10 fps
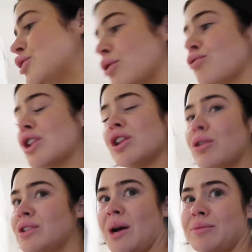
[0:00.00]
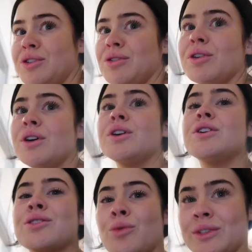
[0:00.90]
it took a really long time to do.
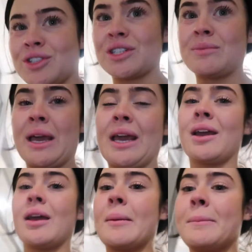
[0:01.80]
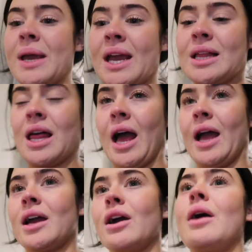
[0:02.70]
So it wasn't just me being
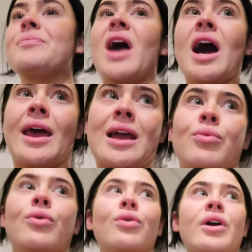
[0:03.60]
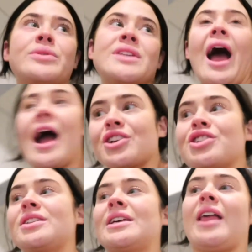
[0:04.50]
like unable, it was
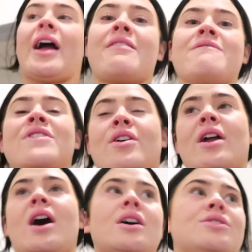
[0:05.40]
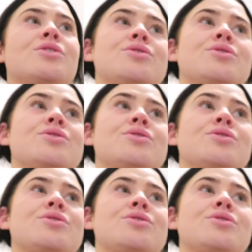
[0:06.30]
actually like very hard to